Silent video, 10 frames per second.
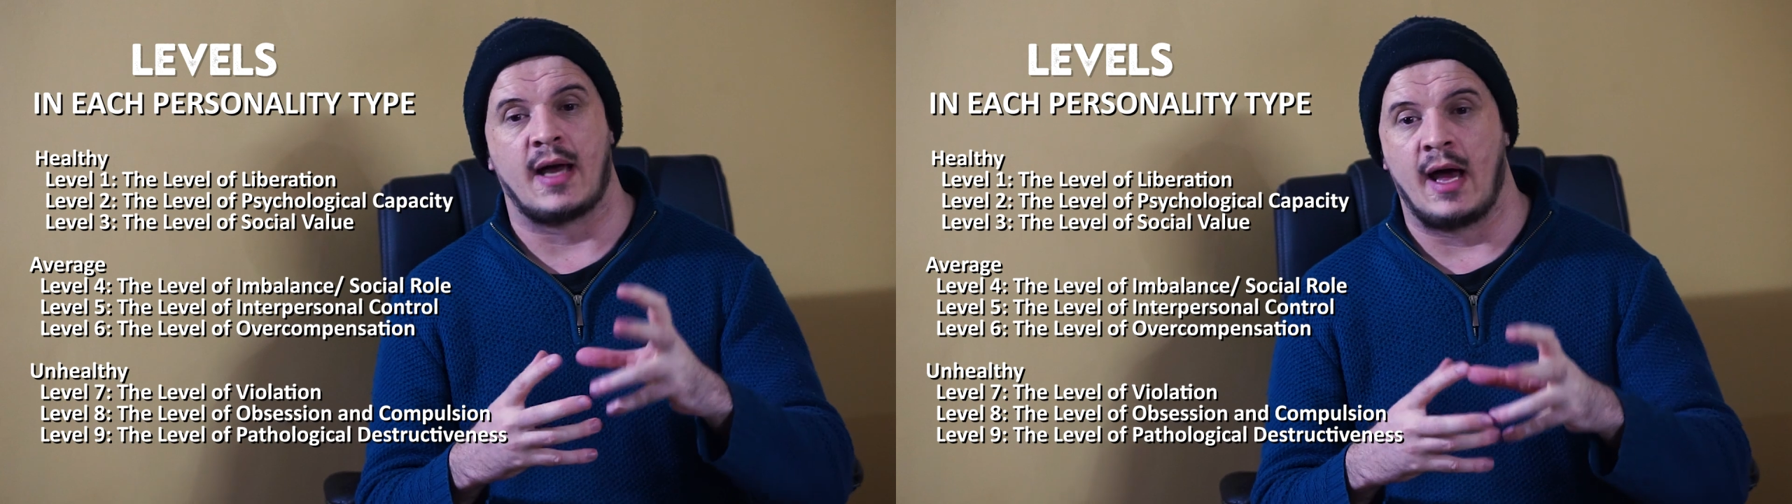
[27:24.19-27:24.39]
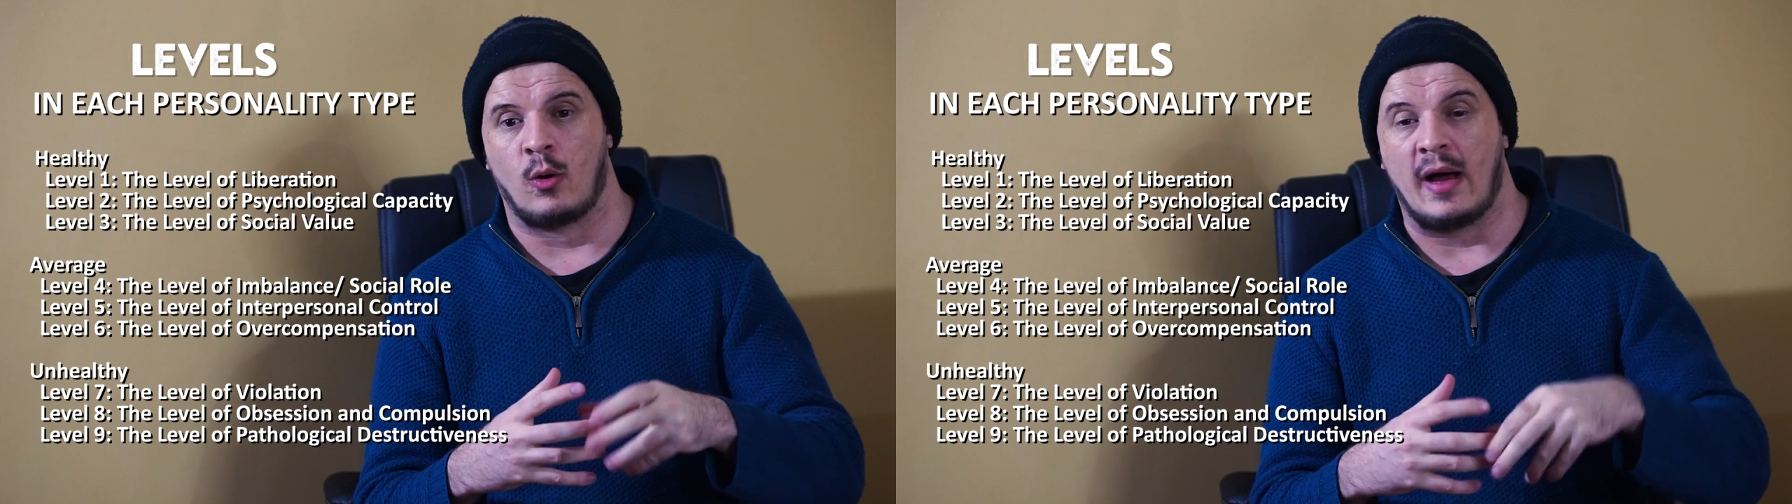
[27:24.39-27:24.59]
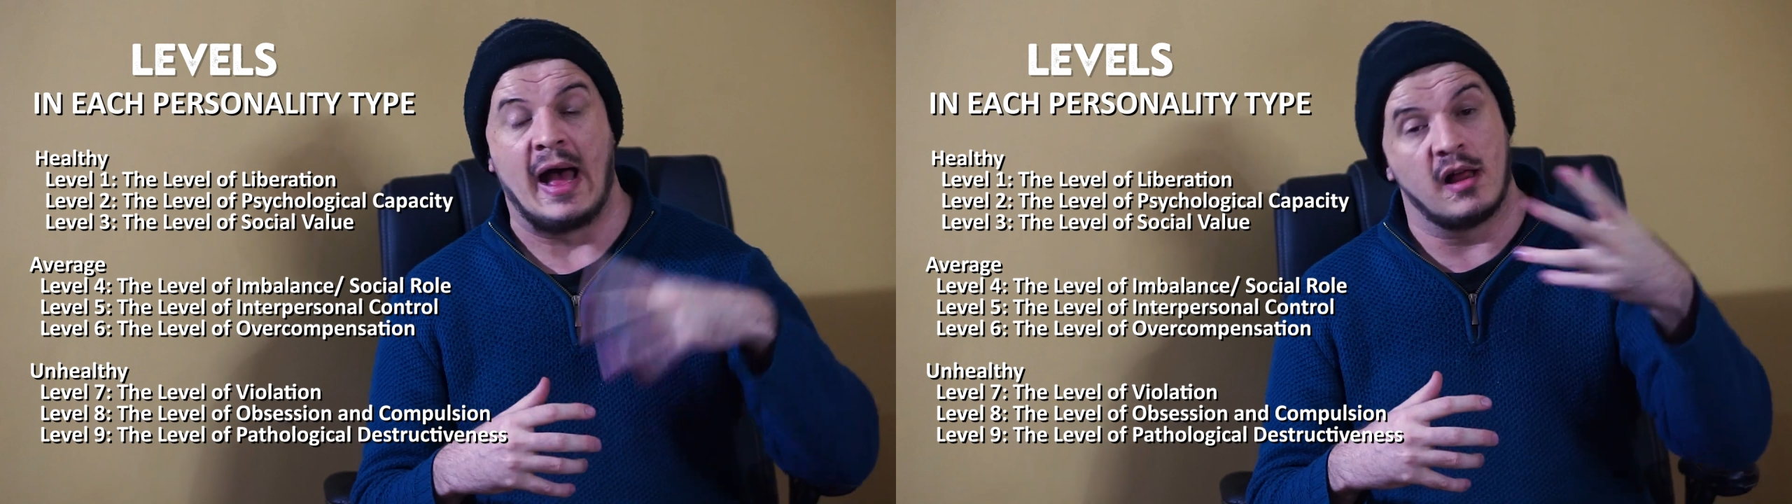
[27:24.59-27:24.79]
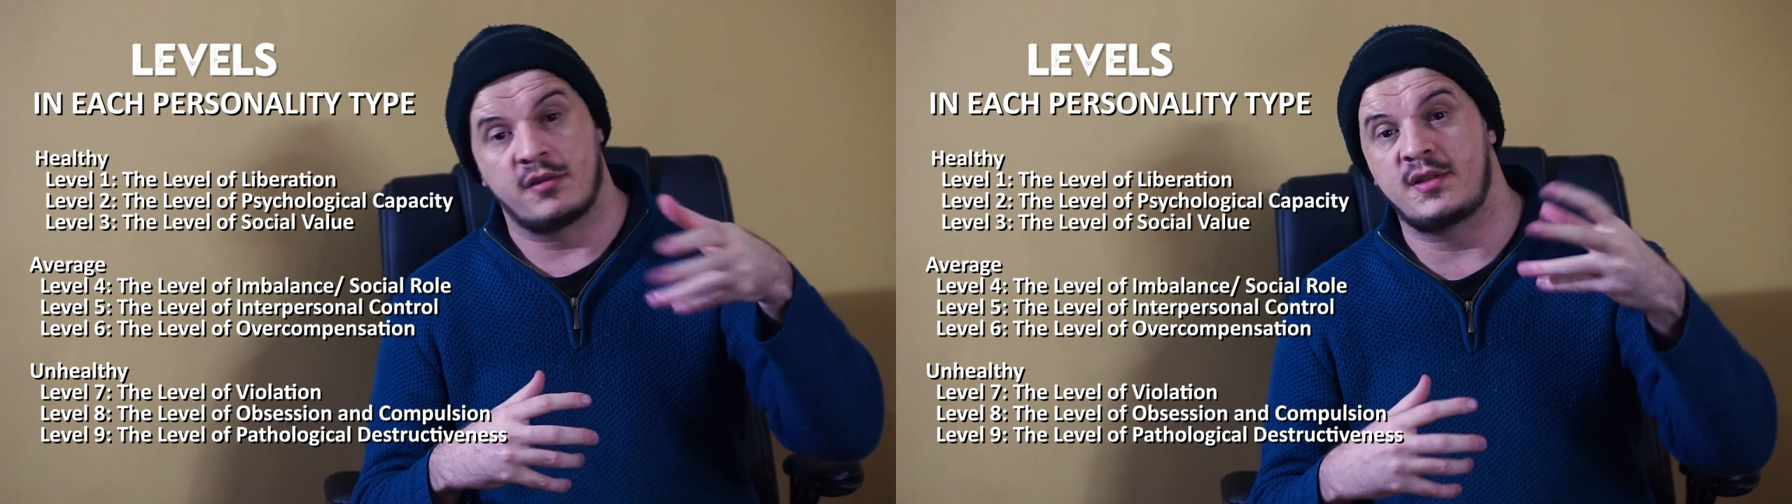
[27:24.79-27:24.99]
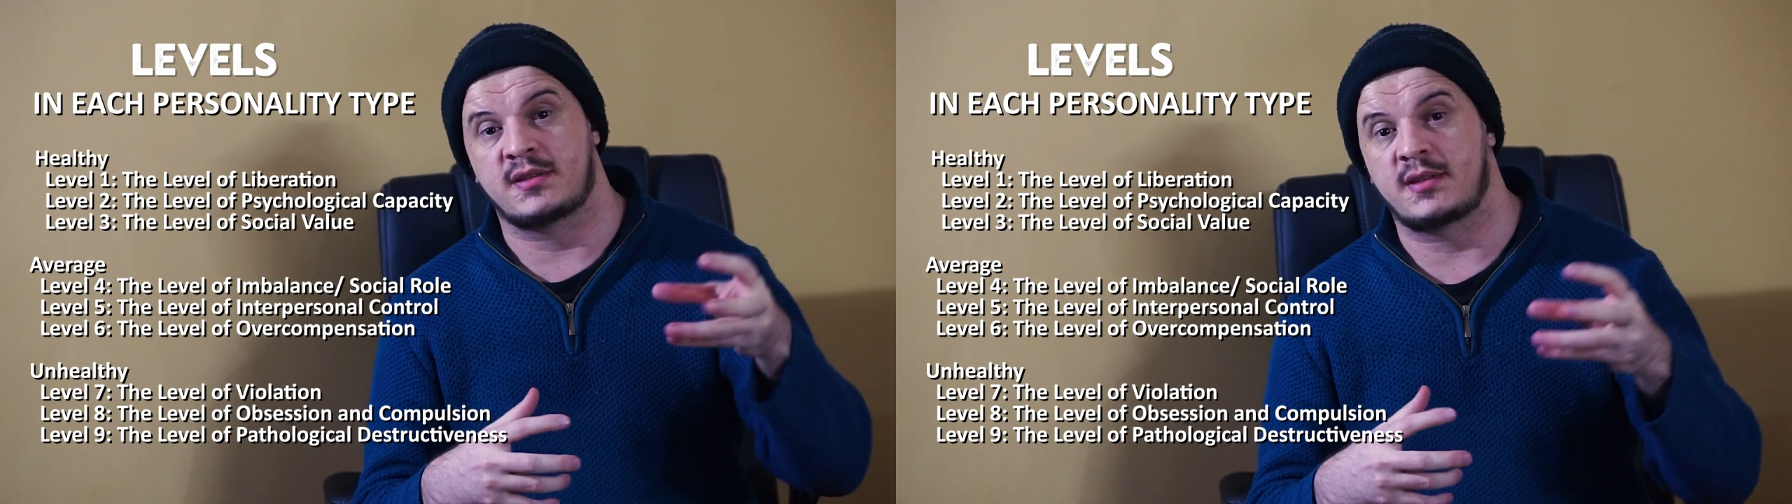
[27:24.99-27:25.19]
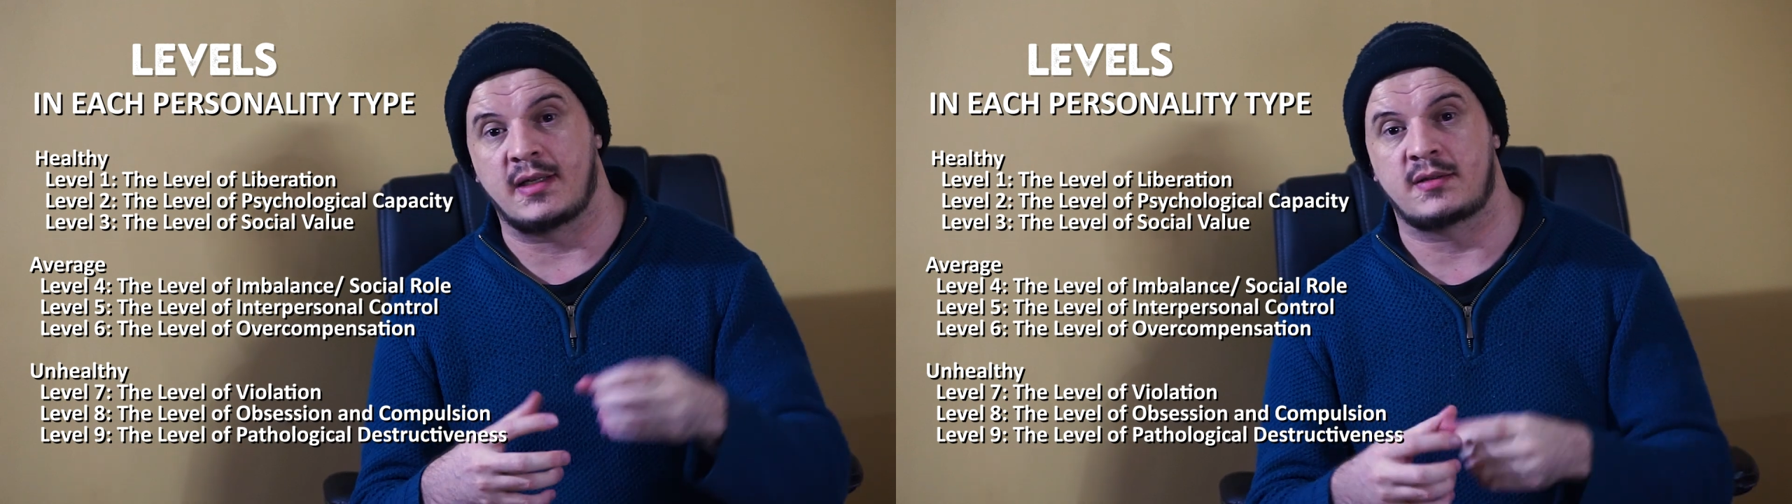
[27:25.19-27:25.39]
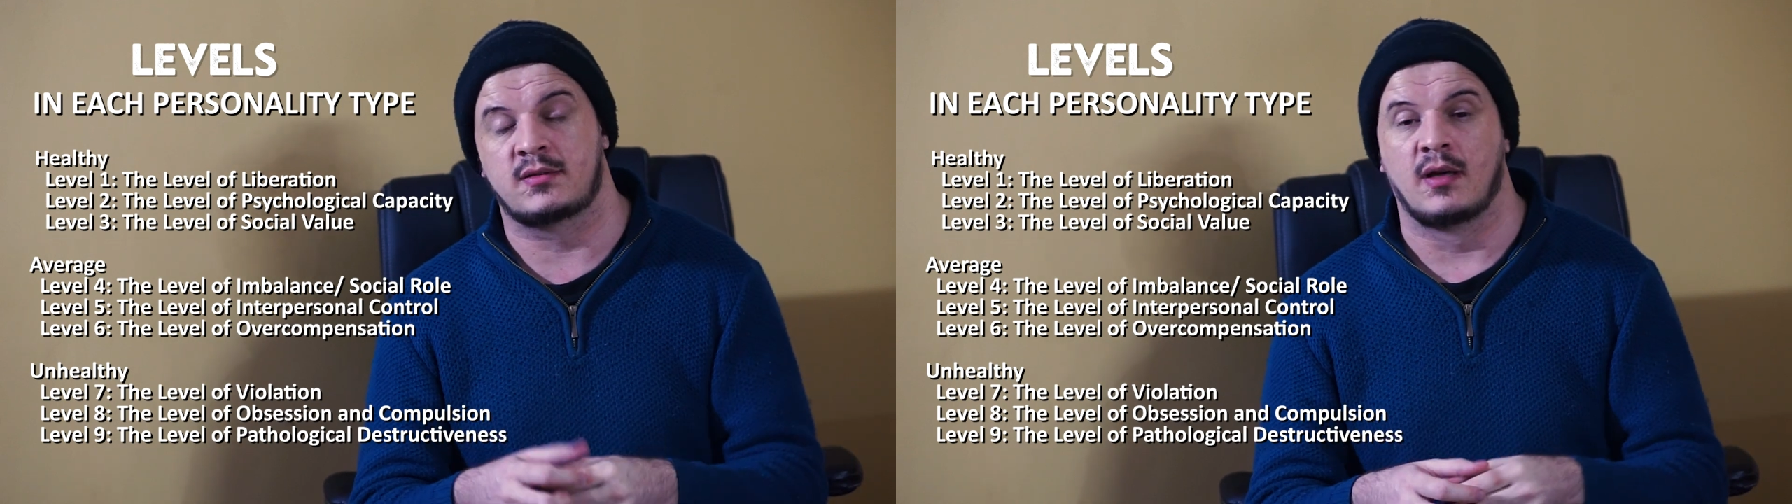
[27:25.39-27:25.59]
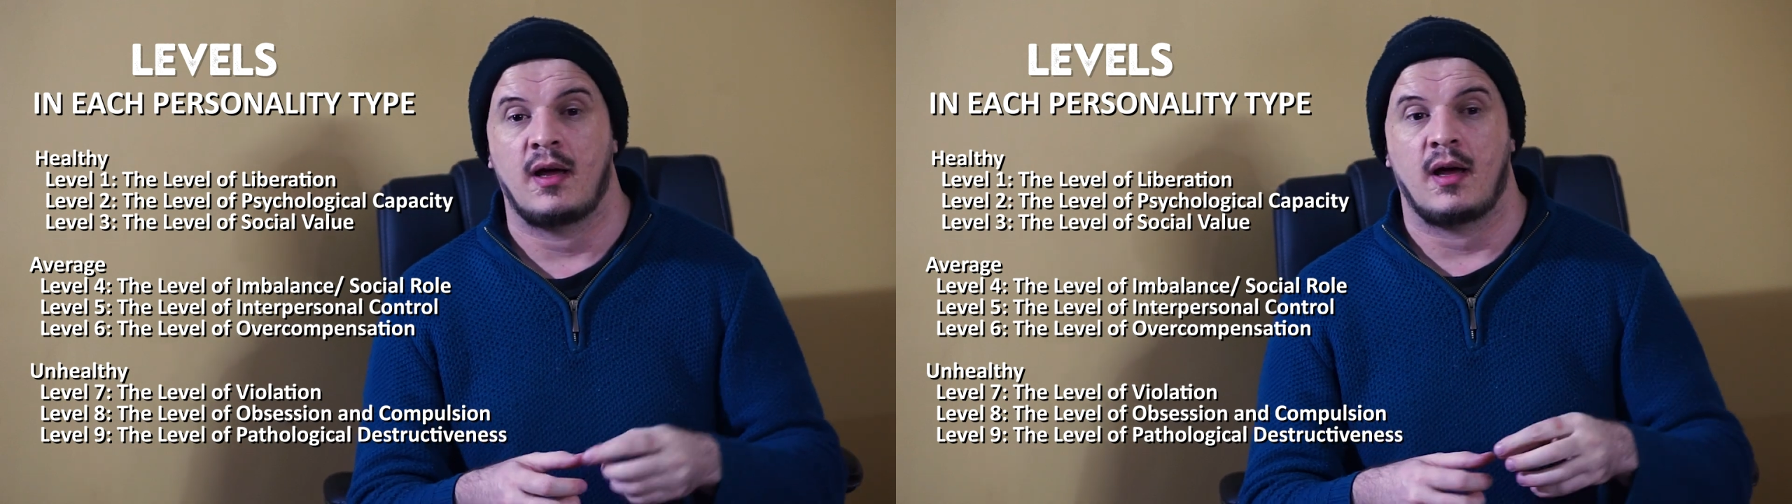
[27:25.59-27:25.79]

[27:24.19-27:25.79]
our healthy states,